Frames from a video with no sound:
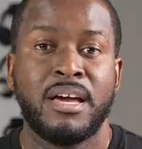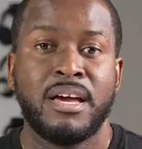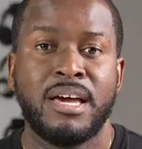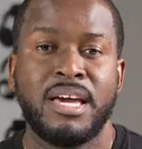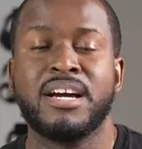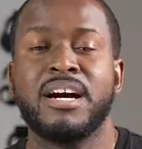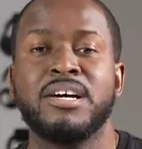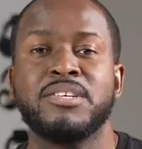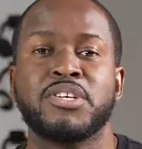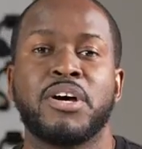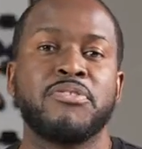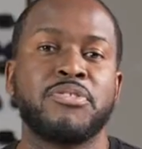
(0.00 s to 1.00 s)
Hey guys,
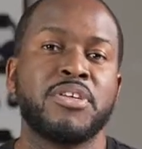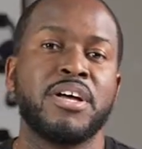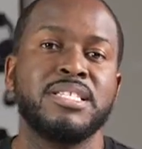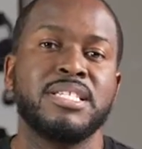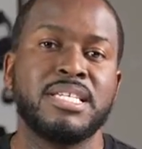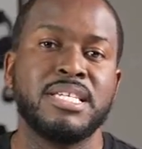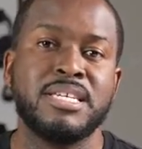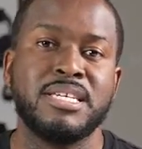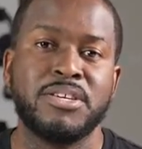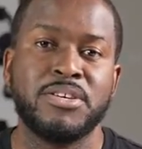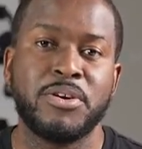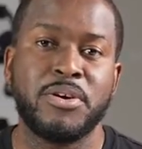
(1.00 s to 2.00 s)
Thunder E
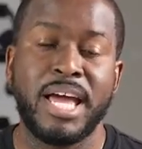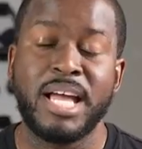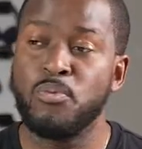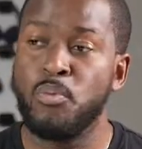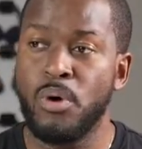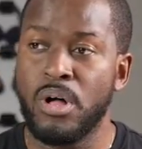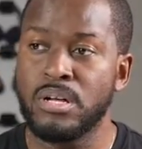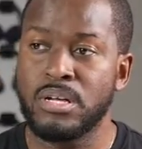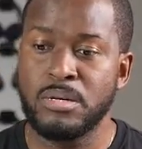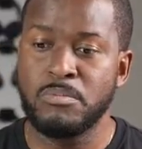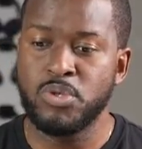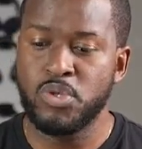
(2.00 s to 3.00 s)
here, and
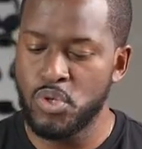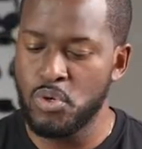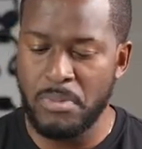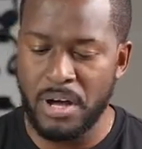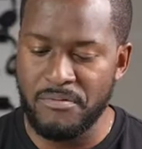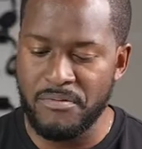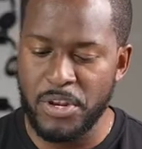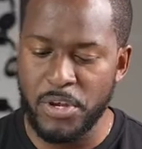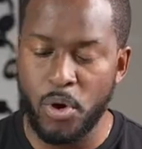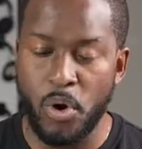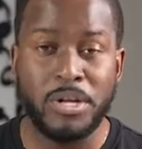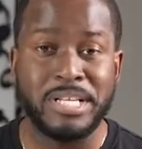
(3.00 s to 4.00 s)
welcome to my
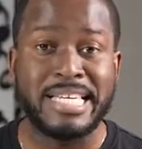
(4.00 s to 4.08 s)
video on